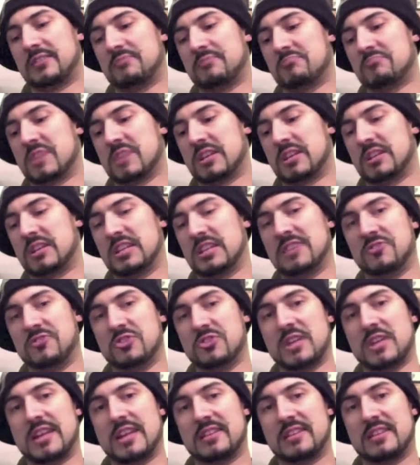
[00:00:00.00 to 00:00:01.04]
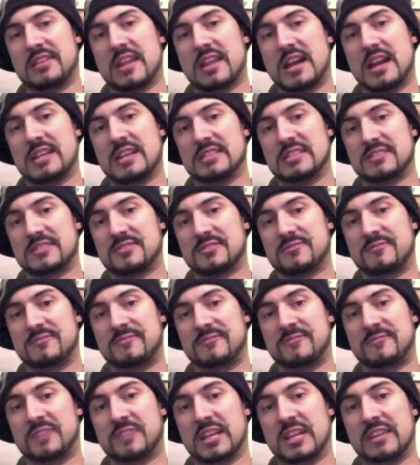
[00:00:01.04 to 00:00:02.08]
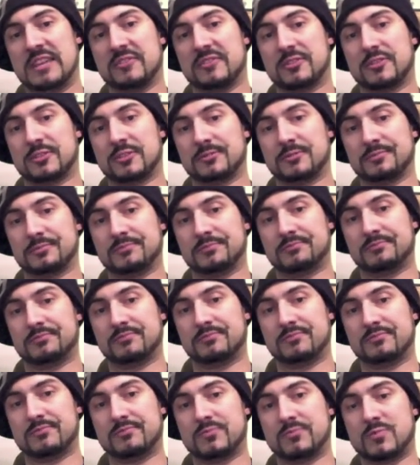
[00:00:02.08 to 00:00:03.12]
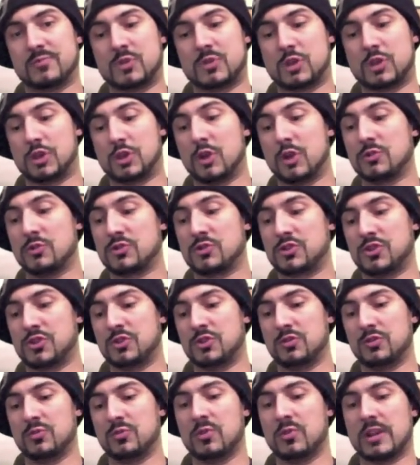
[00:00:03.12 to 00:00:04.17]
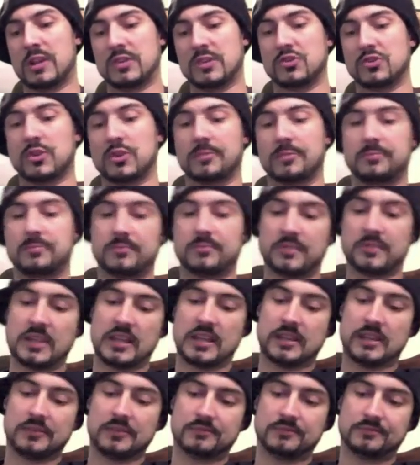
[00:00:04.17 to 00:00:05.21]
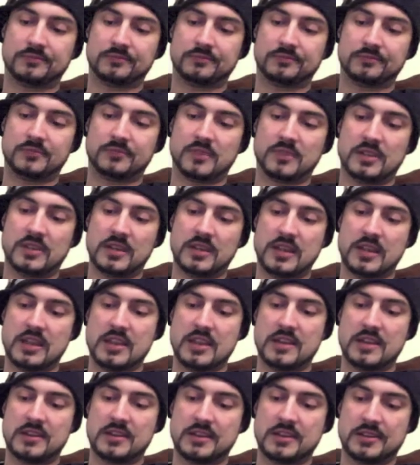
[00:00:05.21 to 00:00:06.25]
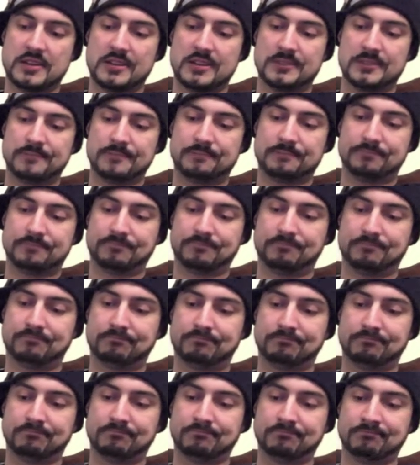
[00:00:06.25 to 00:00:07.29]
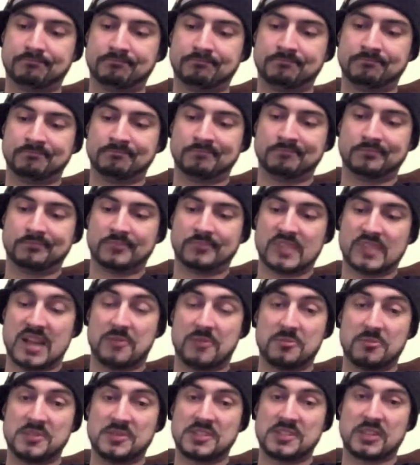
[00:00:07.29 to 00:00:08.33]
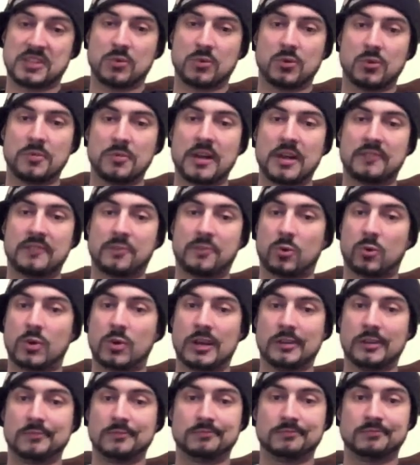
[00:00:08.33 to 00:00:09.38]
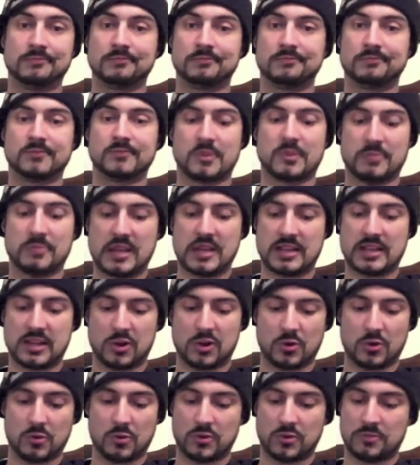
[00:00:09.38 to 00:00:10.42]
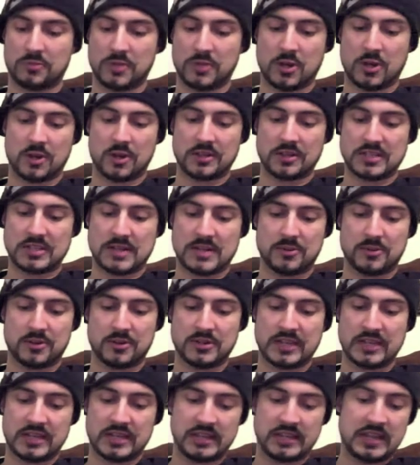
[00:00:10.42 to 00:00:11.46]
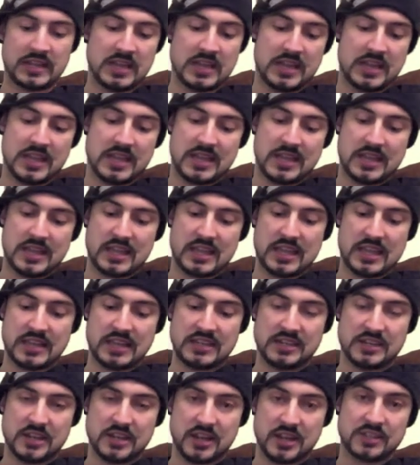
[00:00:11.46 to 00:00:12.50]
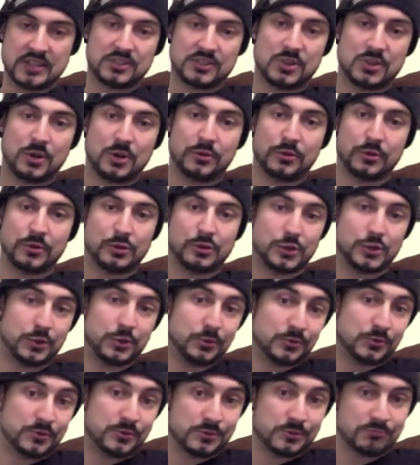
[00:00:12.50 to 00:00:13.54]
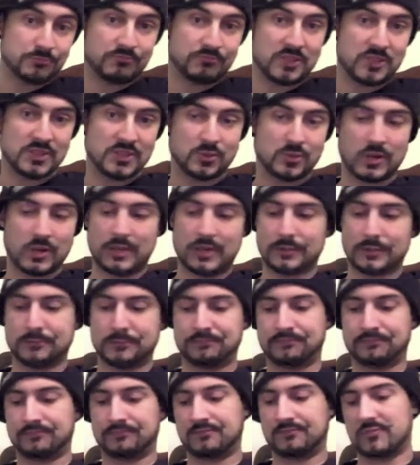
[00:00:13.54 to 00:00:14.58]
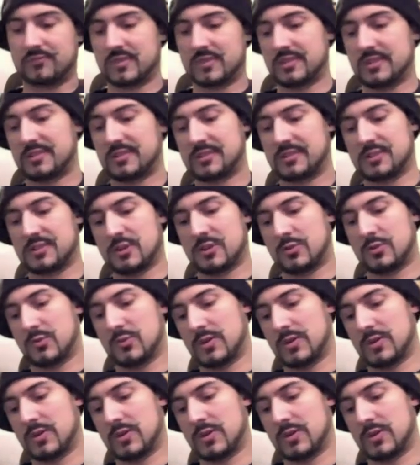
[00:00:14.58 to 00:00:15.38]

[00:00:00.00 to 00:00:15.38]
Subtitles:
give you that nice flavor close to what a drip can. And I'm going to be sticking with mine for a while. I mean, I carry it with me all the time, all day. It does go through juice as well. So